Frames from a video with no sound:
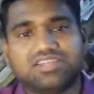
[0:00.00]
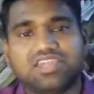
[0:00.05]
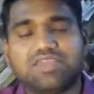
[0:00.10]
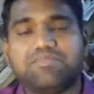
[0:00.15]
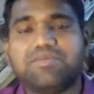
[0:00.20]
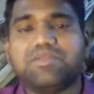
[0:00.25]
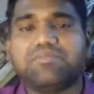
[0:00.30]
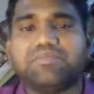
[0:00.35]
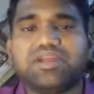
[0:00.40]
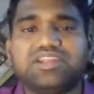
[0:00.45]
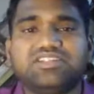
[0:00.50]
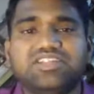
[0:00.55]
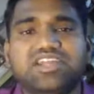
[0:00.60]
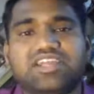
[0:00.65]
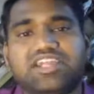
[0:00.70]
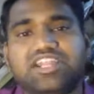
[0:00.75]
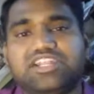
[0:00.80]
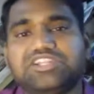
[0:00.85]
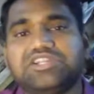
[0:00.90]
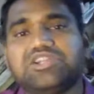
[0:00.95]
keep in mind
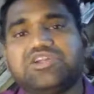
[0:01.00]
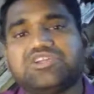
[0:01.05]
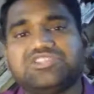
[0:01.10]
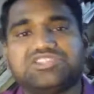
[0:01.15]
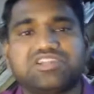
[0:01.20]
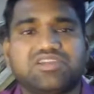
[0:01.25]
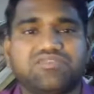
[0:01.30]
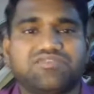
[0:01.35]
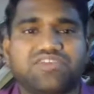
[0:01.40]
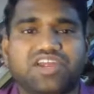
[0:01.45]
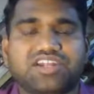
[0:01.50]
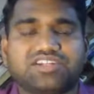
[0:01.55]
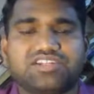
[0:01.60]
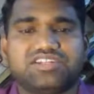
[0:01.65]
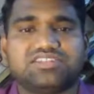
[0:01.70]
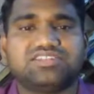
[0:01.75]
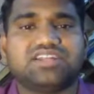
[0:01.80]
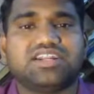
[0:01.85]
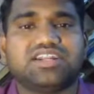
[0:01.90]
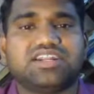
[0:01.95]
the etiological
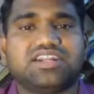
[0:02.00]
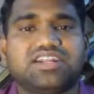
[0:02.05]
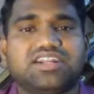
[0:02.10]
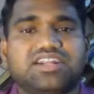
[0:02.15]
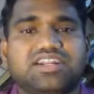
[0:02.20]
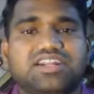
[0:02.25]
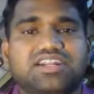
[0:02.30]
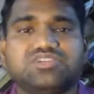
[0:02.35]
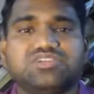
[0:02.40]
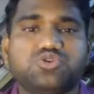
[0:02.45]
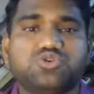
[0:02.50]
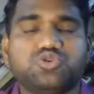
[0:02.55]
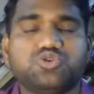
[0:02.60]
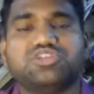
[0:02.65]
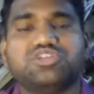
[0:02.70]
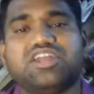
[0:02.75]
factors that as I told you,